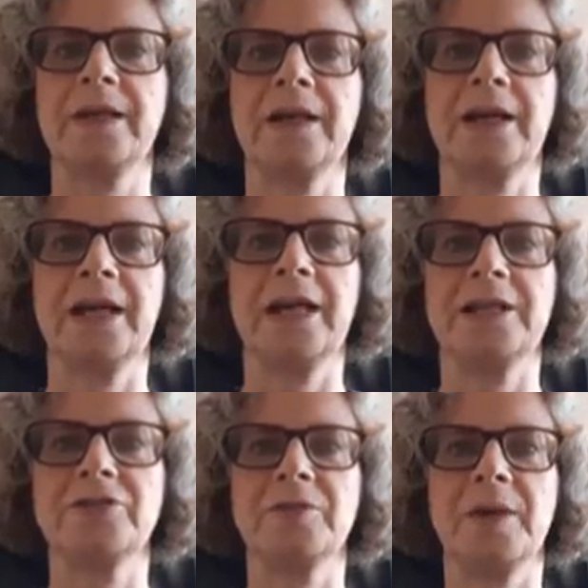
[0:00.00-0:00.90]
A
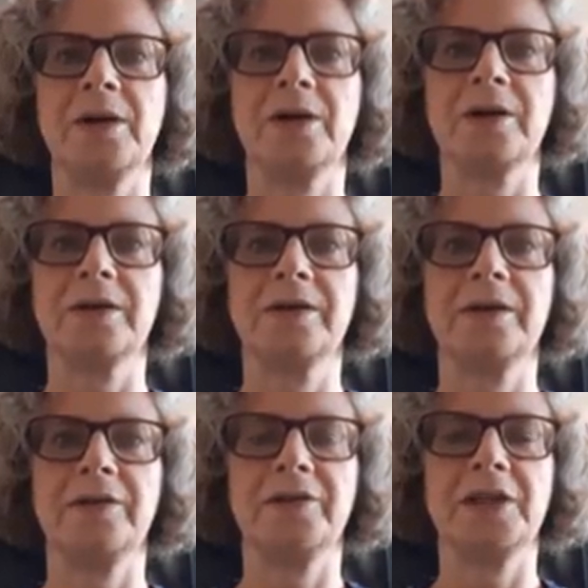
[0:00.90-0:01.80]
careless remark
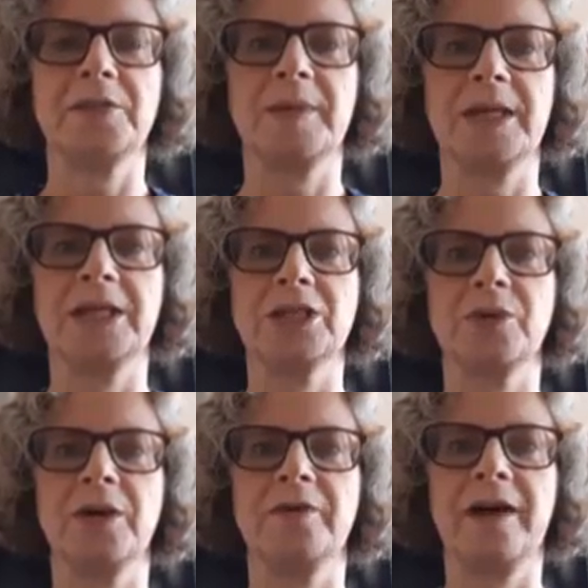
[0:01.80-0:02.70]
and things begin to
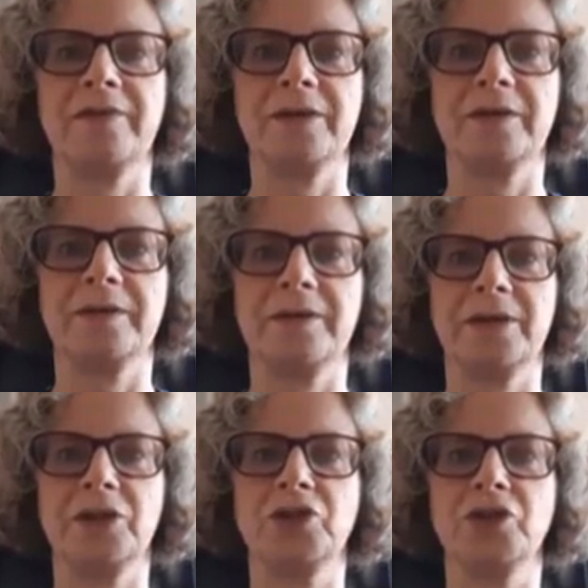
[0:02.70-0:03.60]
unravel,
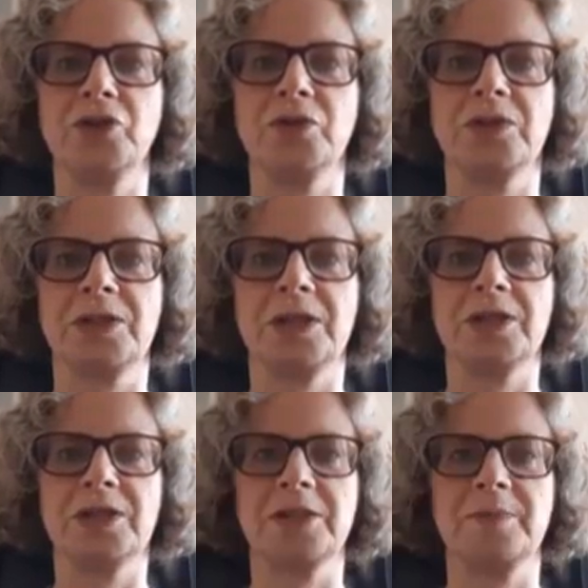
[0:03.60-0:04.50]
and the truth
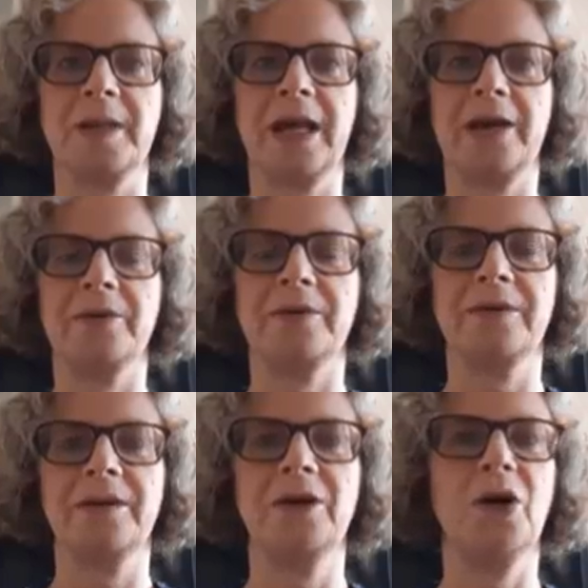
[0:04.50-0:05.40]
starts to spill out,
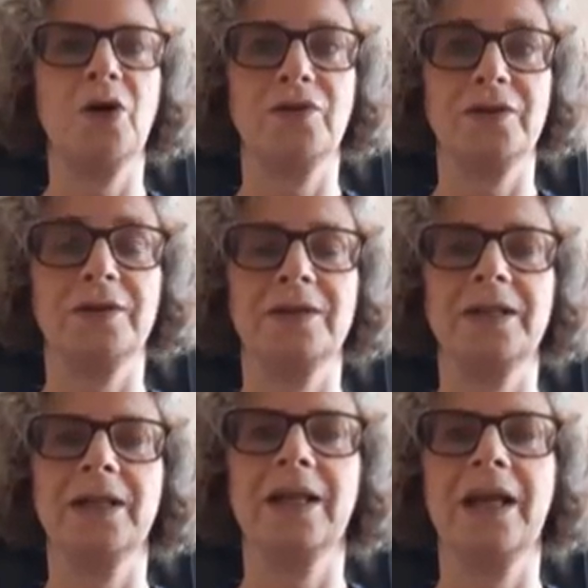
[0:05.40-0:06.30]
often
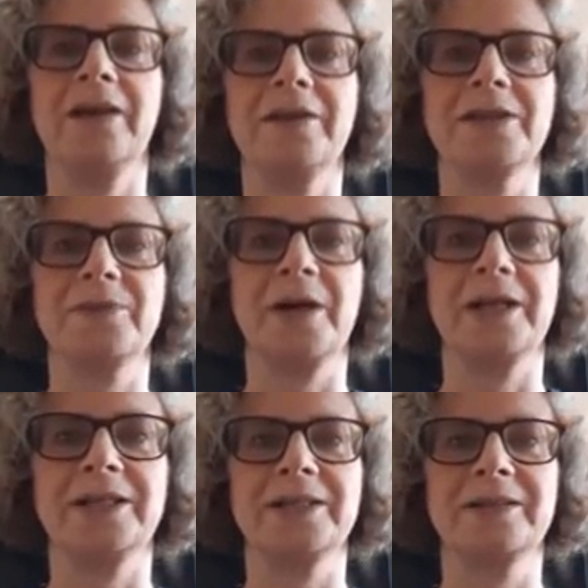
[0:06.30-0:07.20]
in hilarious
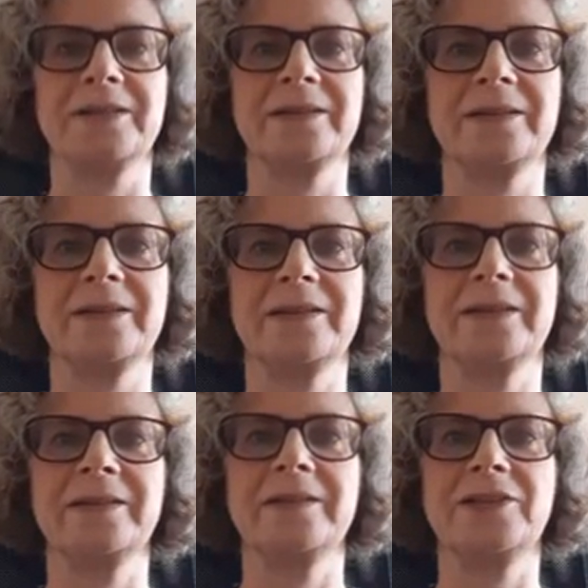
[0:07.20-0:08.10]
ways.
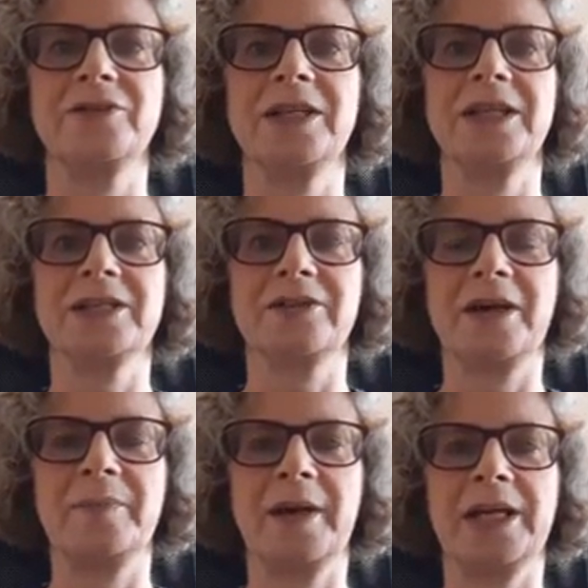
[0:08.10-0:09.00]
This really is a
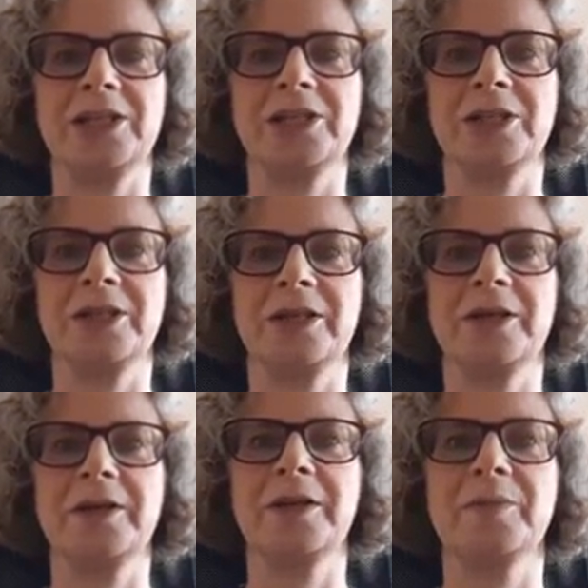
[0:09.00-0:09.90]
great page-turner
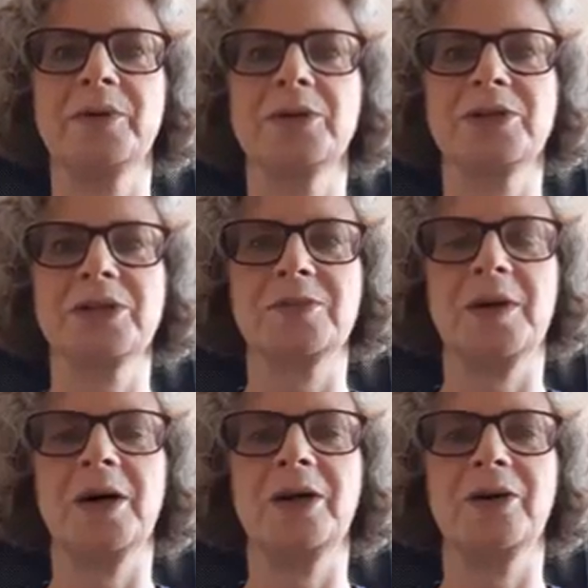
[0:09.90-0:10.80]
that puts a
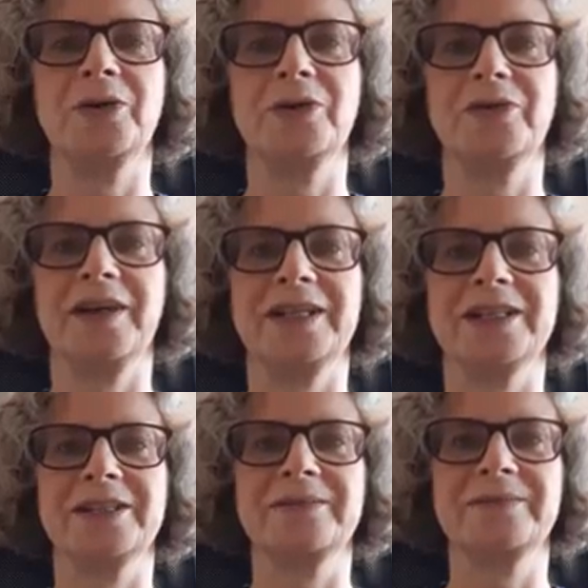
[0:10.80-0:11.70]
smile on your face.